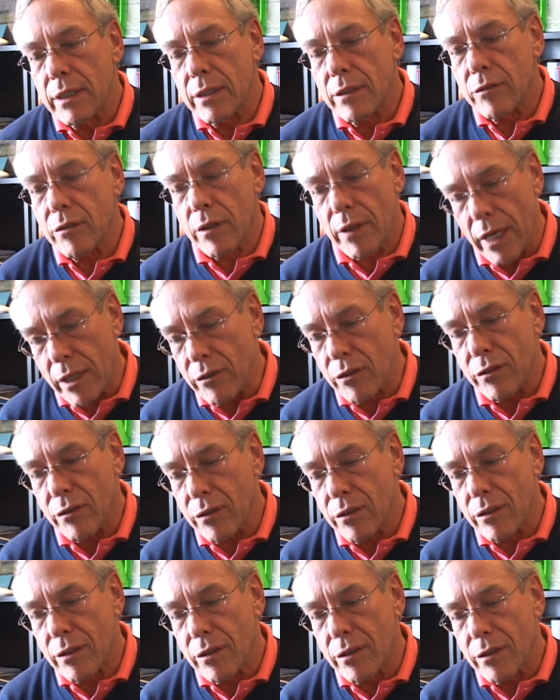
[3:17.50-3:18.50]
so
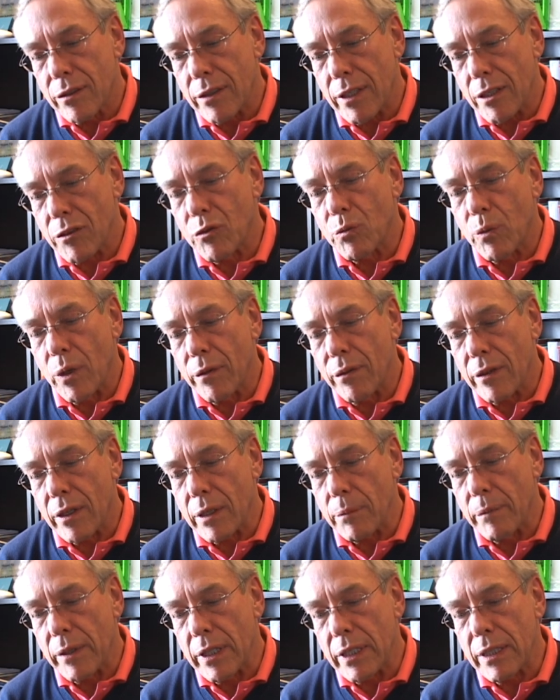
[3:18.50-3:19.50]
that's one
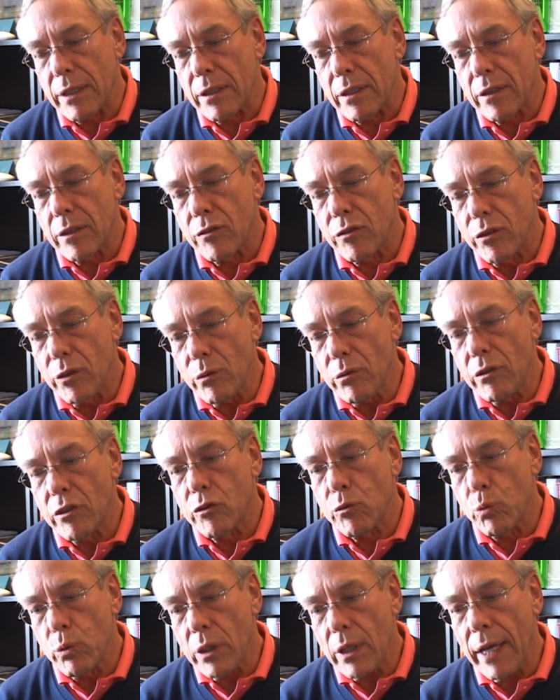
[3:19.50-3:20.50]
thing. But the
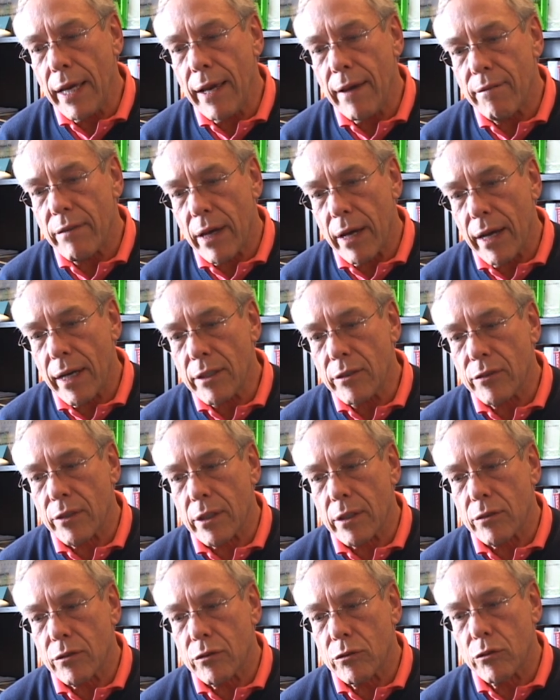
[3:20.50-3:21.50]
students will have
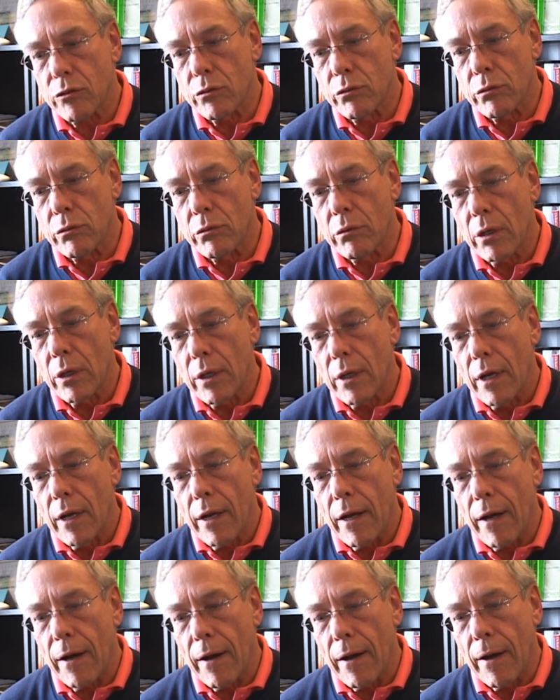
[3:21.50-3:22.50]
access to
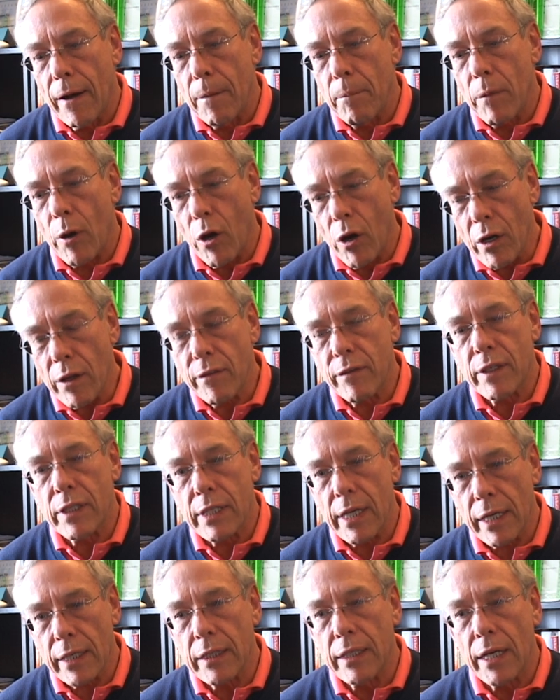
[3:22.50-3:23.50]
all of the
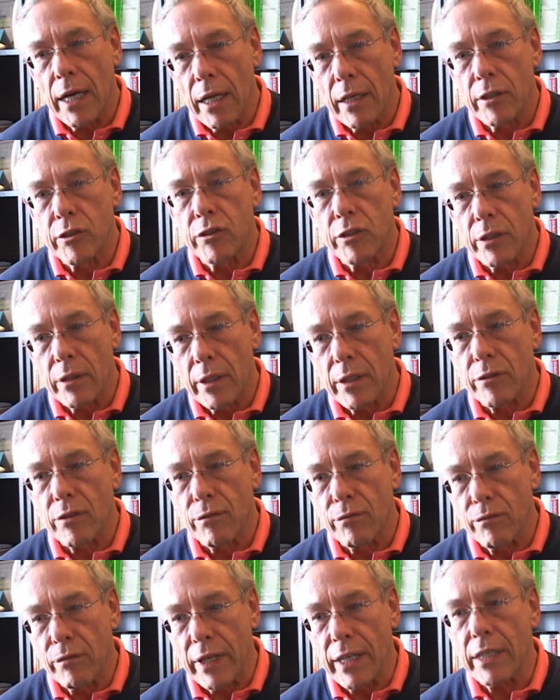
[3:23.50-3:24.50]
technology that's
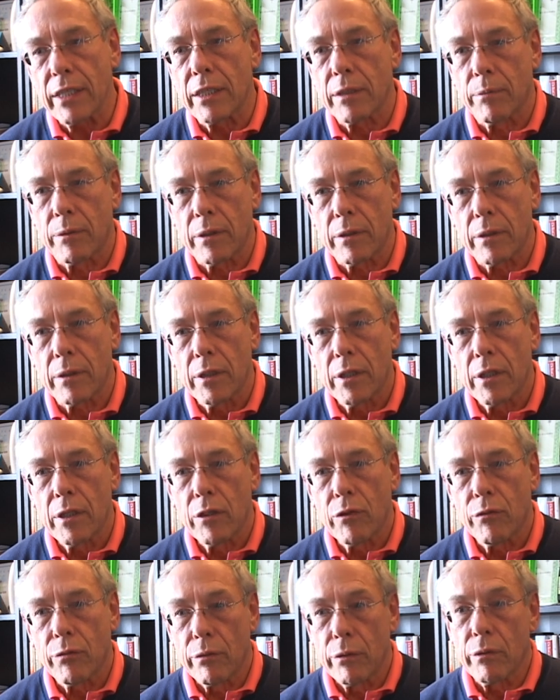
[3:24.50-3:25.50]
available
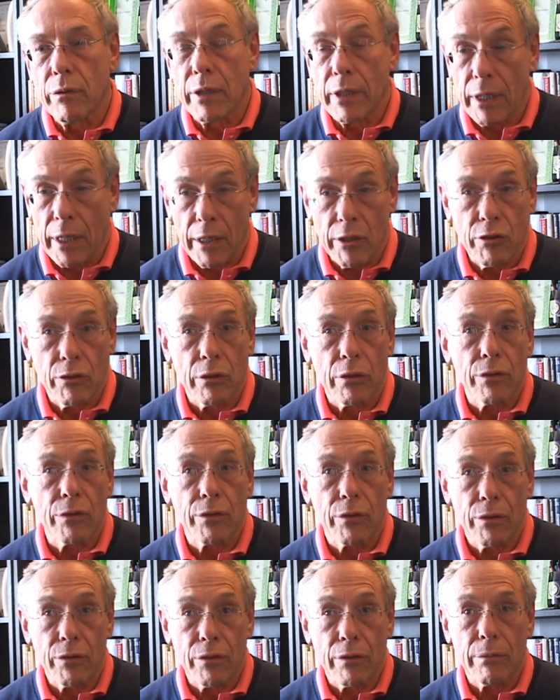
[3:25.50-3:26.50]
through the Angel
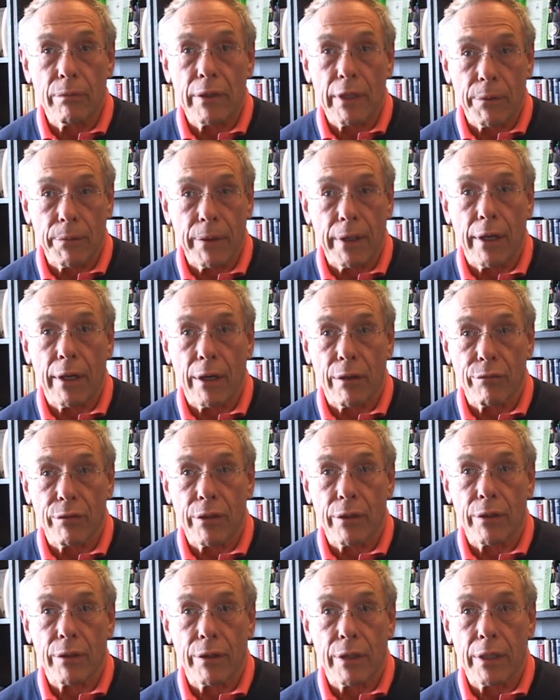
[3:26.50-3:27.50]
system that we have
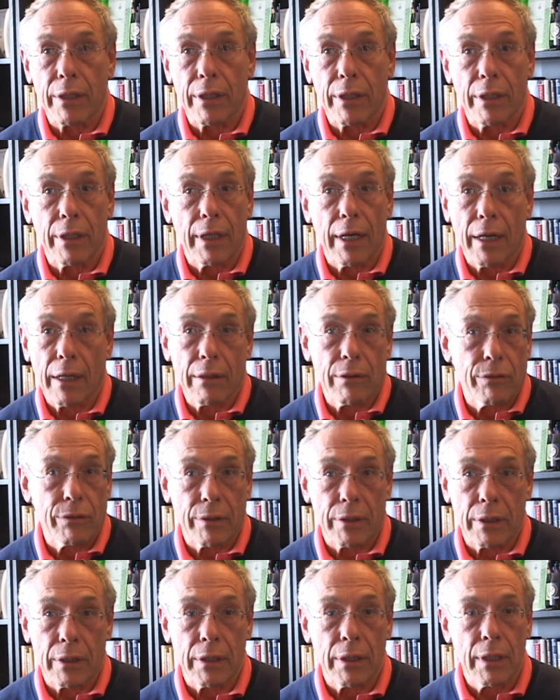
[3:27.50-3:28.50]
here. And
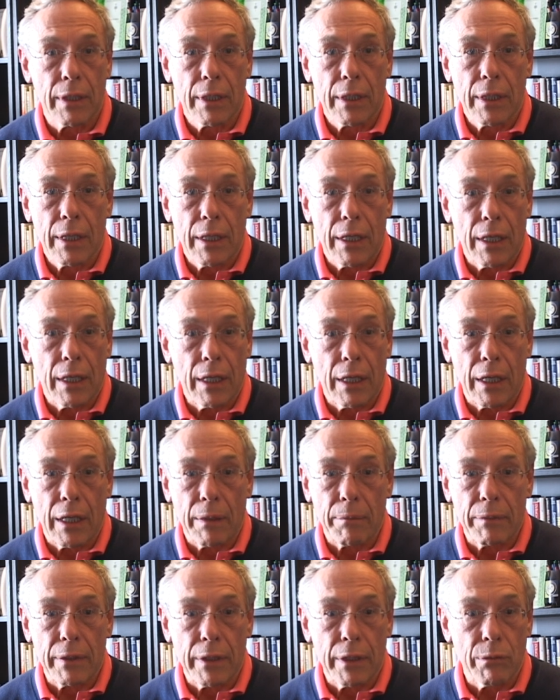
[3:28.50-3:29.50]
honestly,
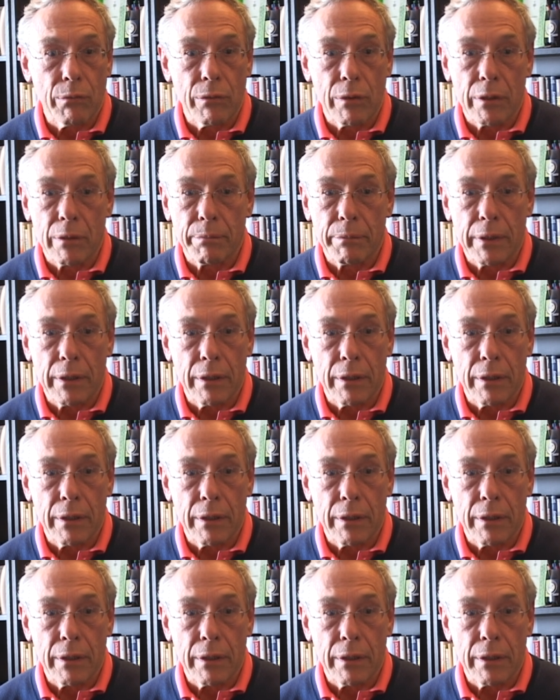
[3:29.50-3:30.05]
it will